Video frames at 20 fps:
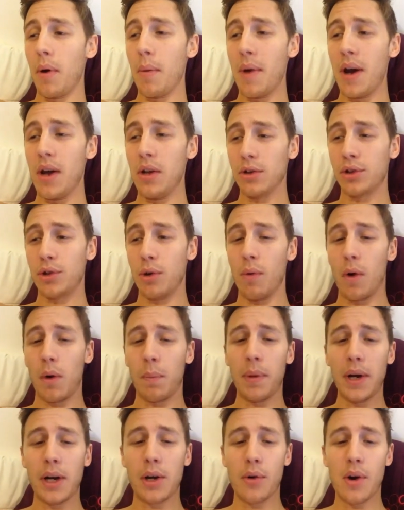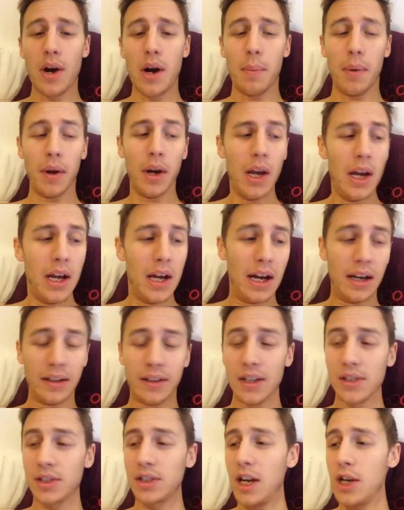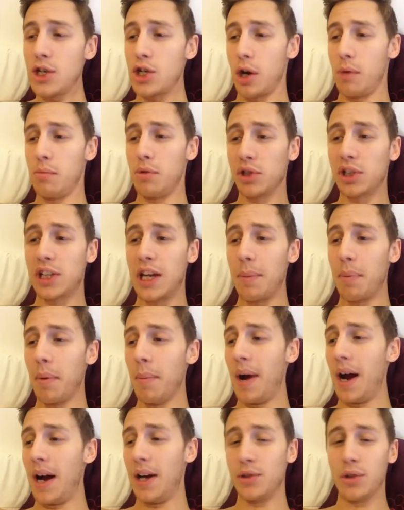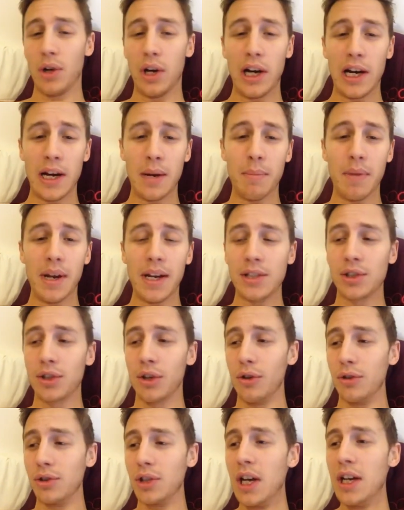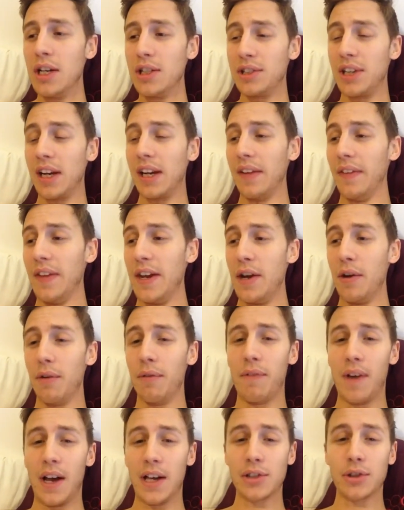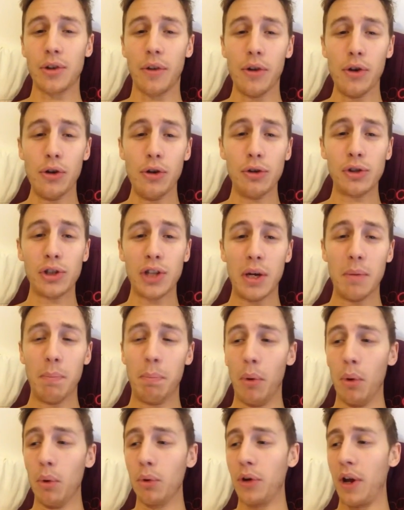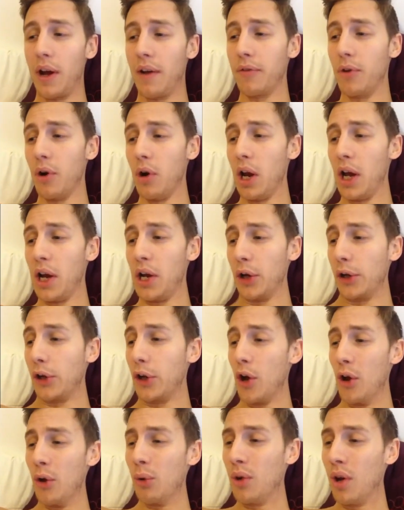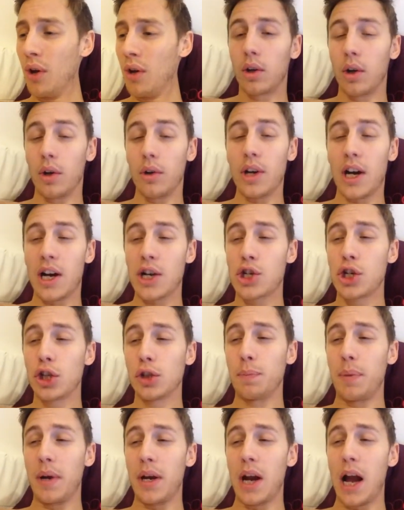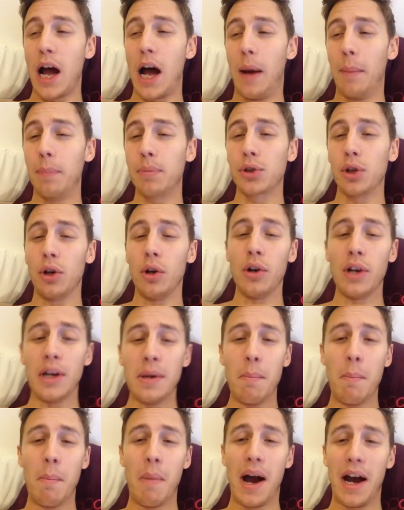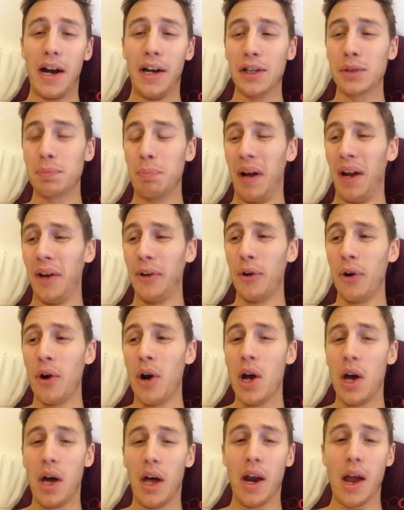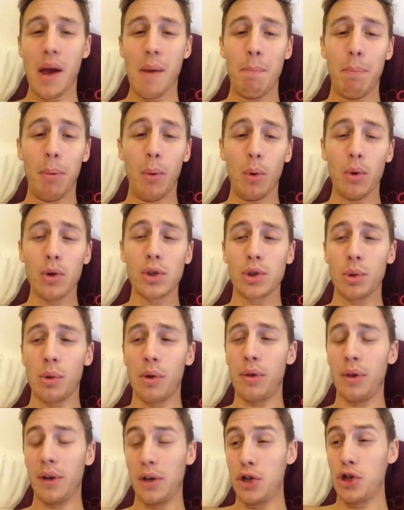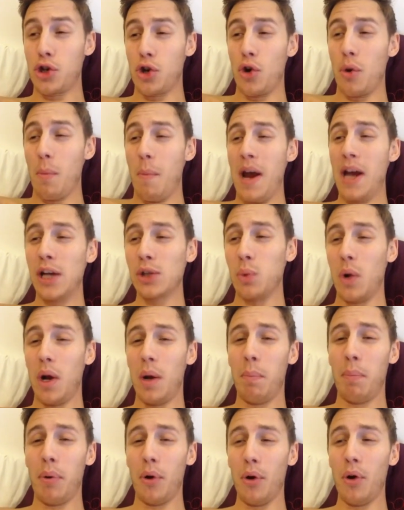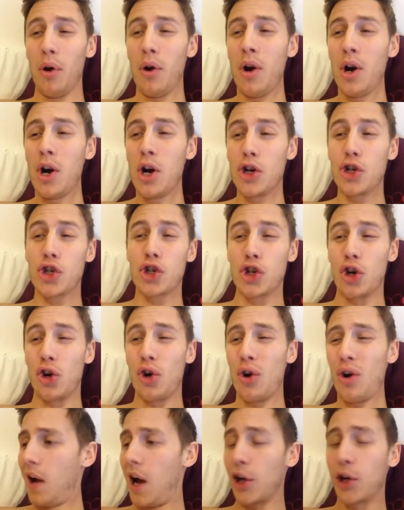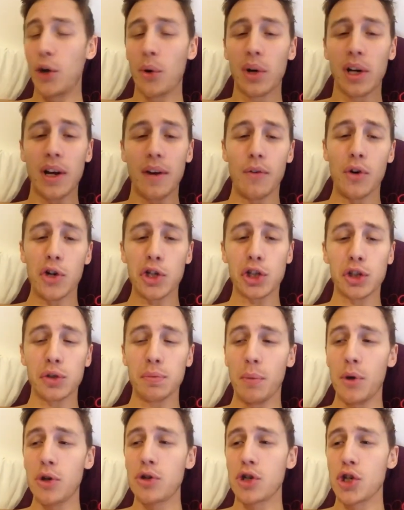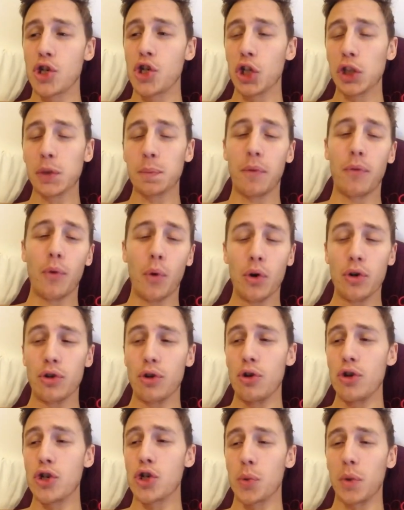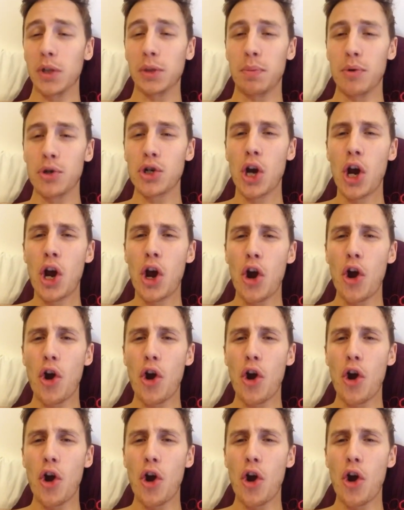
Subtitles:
about my Ulster rugby career, but at this stage I'm just keeping my eyes on Liam Neeson, who's sinking the ale faster than Usain Bolt after a line of coke. Kardashian's being absolutely minus banter, and I'm bored, so I think sure I may as well put her. Sure. I go to give her a smooch, and just before I do, she whispers,